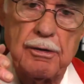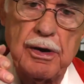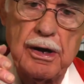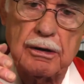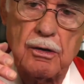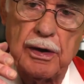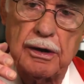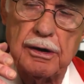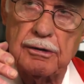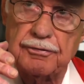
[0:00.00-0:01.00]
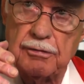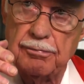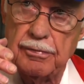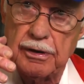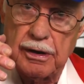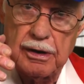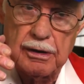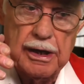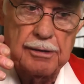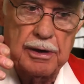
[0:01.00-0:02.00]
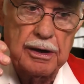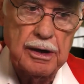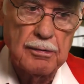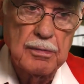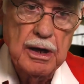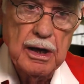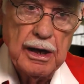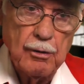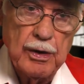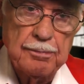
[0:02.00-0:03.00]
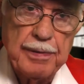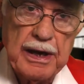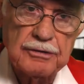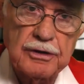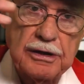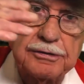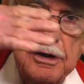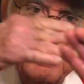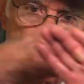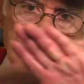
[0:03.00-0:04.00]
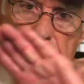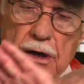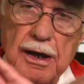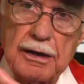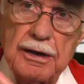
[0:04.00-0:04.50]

around quick enough to aim at him. We passed each other just like